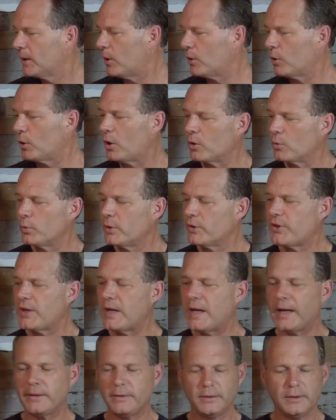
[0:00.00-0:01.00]
Along with
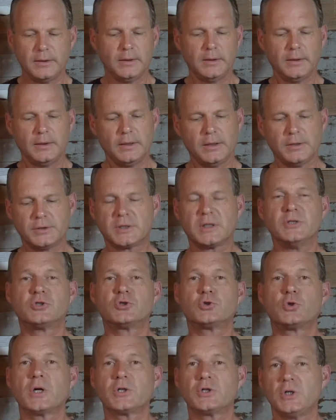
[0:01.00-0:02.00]
that is
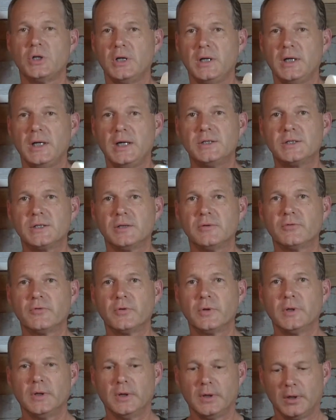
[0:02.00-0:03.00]
construction
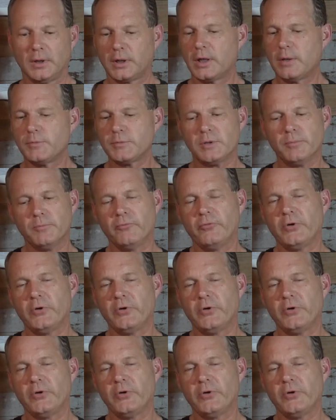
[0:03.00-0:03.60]
adhesive. Comes in